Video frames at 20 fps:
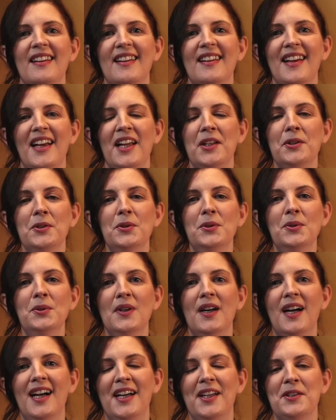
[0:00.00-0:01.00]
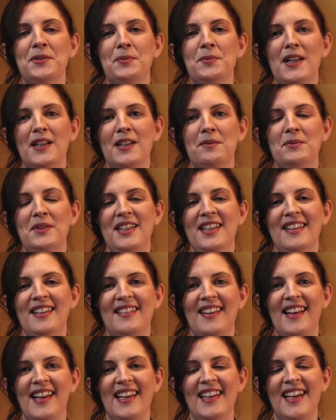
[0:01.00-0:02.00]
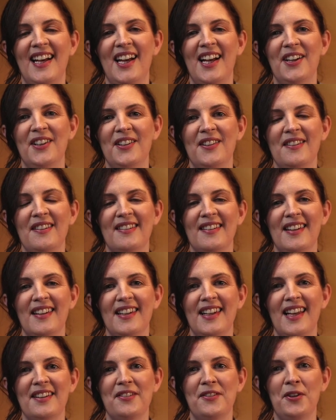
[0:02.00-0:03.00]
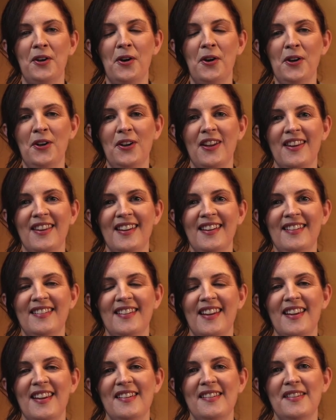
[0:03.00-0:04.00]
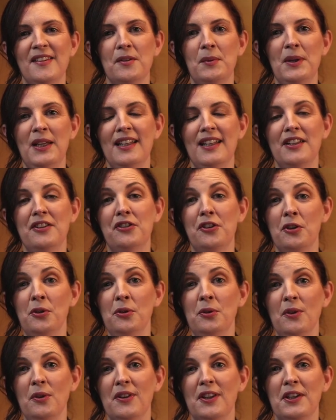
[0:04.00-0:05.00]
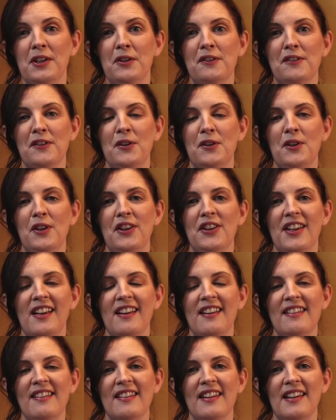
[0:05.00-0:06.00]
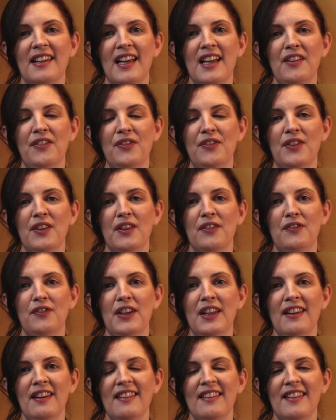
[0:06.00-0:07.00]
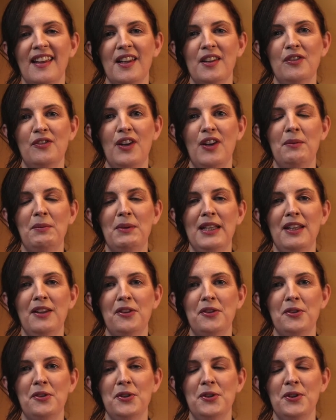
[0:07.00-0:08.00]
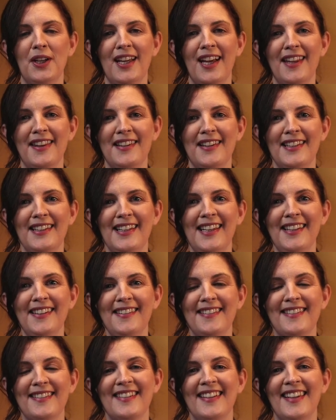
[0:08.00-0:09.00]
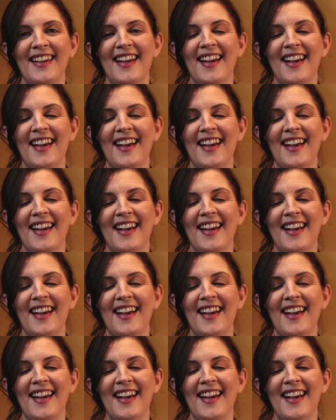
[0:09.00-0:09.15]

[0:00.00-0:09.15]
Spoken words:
Hello and welcome to HLI Ireland's Let's Talk. This is the weekly show that looks at all things life, faith and family through a Catholic lens.